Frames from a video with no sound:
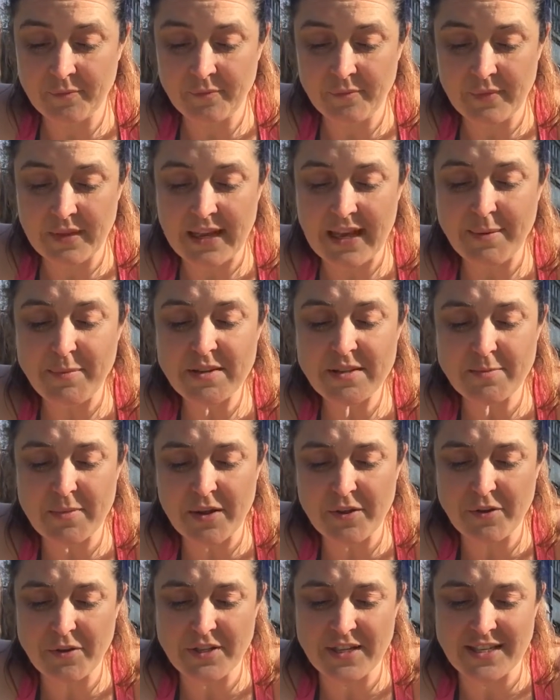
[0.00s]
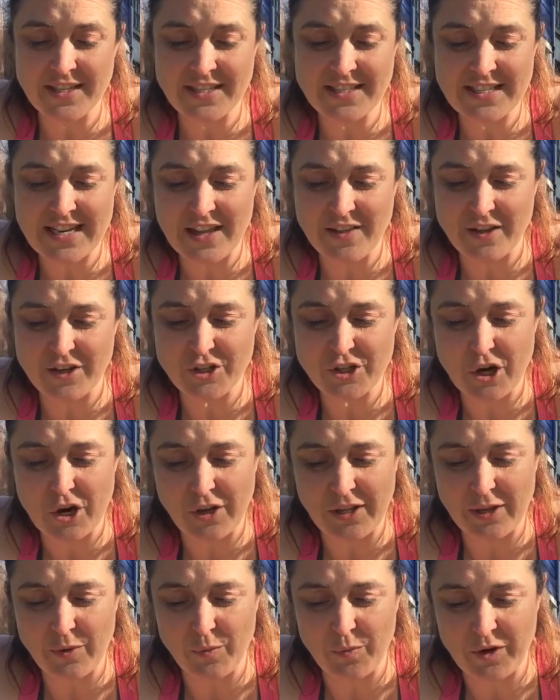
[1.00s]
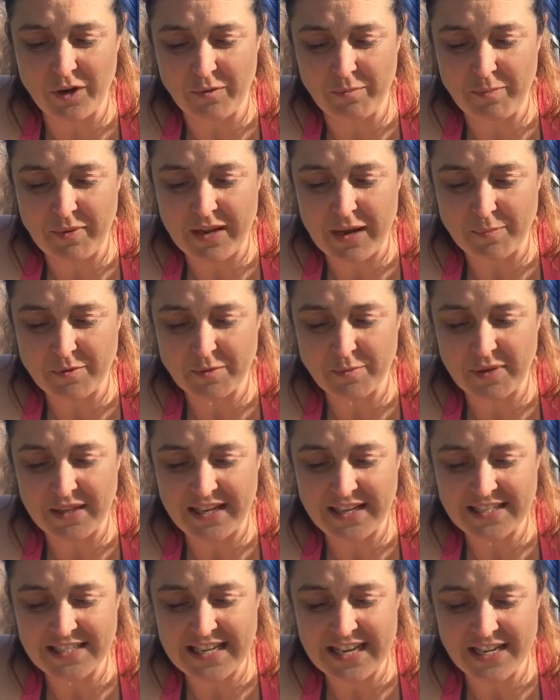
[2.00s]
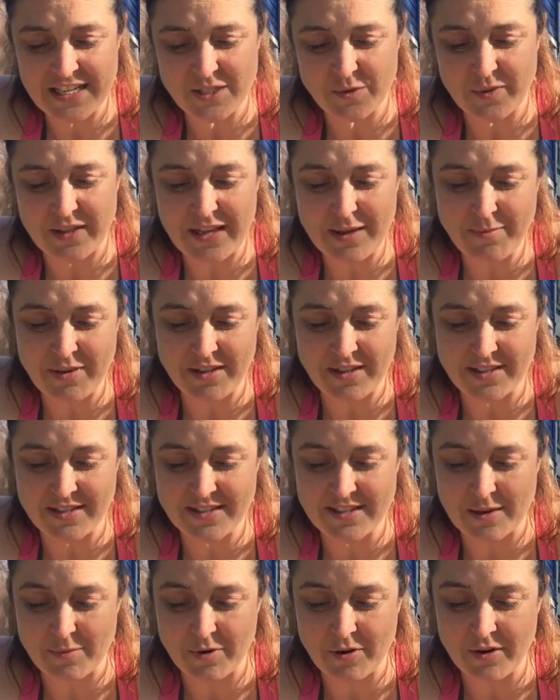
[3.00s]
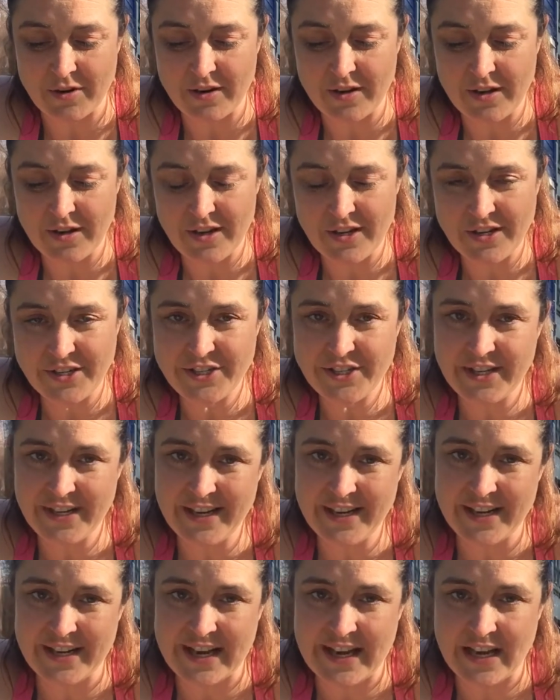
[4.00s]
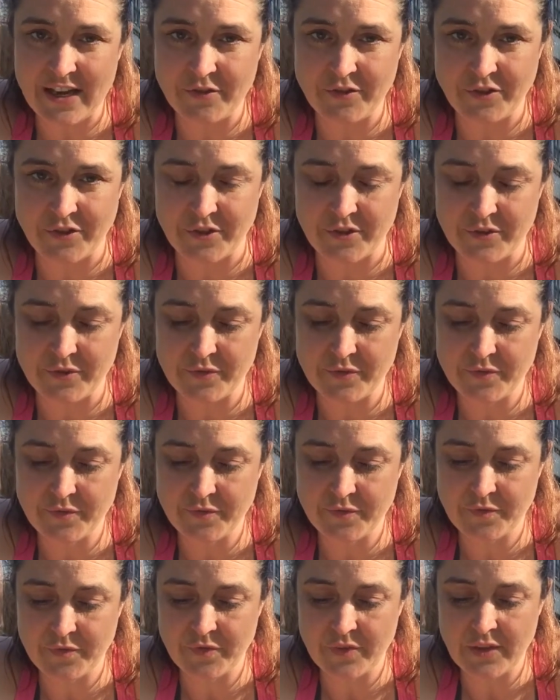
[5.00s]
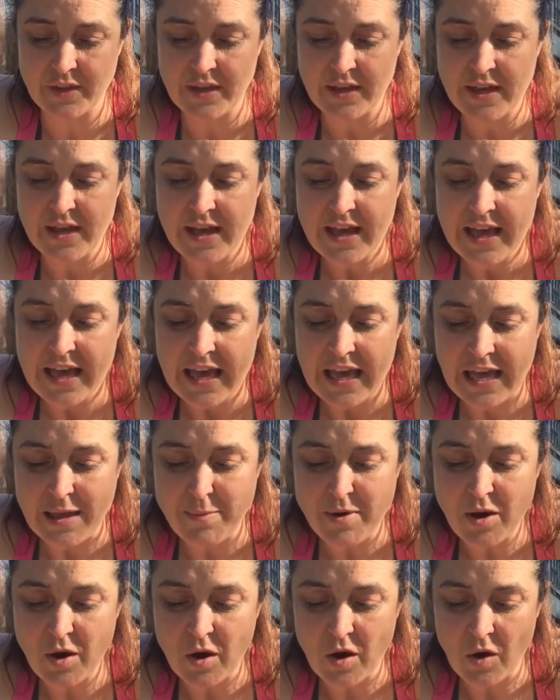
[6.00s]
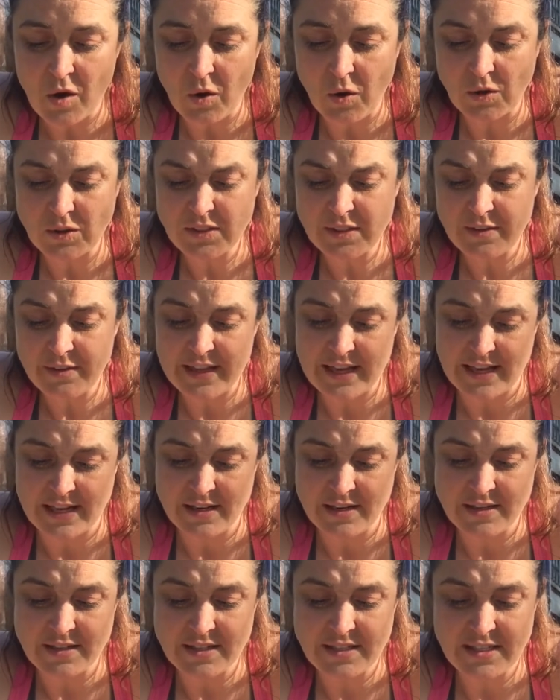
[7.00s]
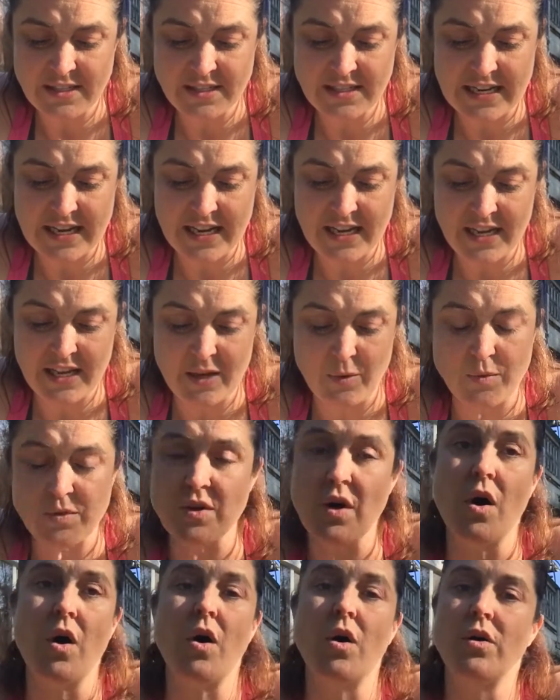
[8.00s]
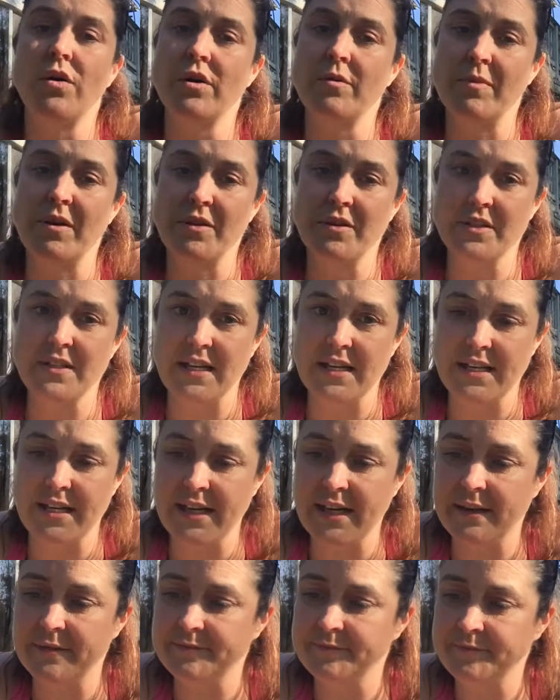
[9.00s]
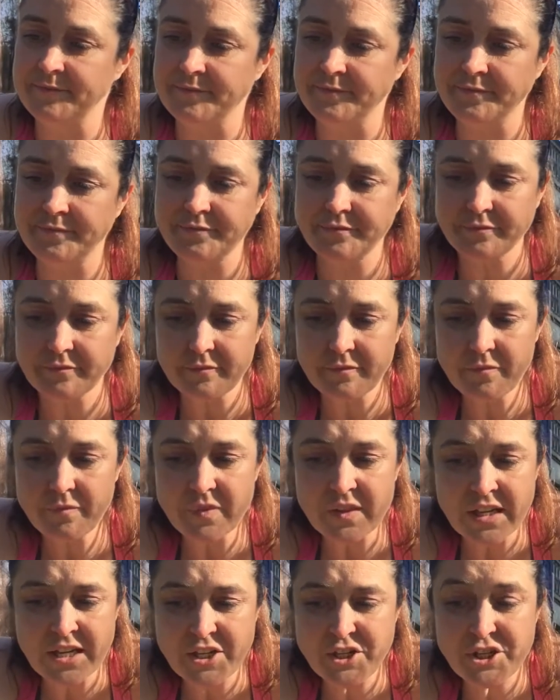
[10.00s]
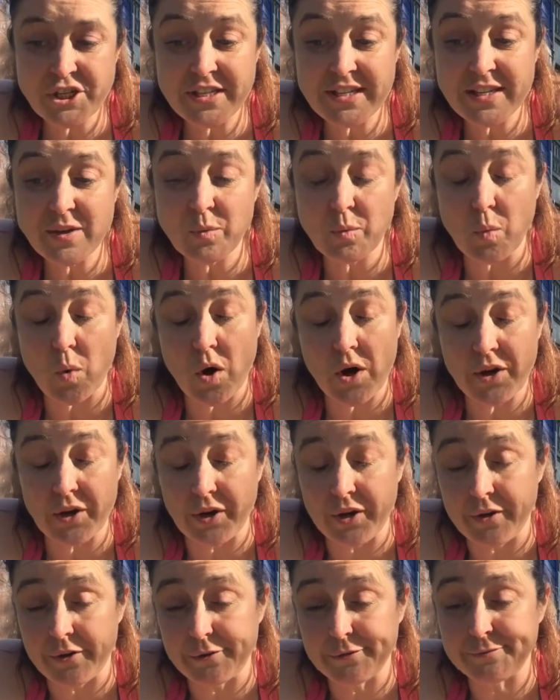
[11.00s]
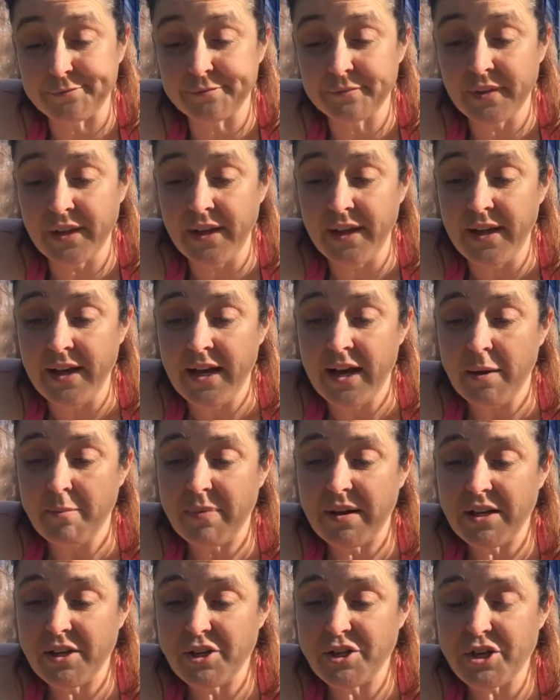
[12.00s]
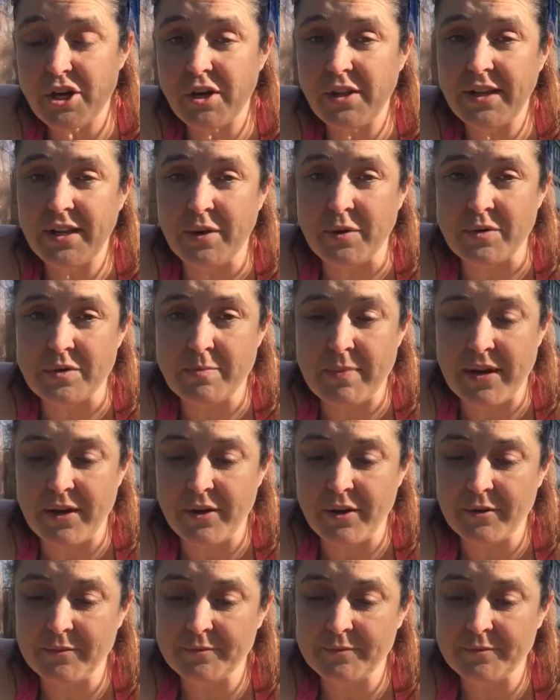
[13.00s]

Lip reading: Amy's mother didn't say that Charlie wouldn't be up to playing tennis with Amy this summer. She didn't have to. Amy called then to say it was all her mother's idea, and she didn't want to go. But Charlie knows better.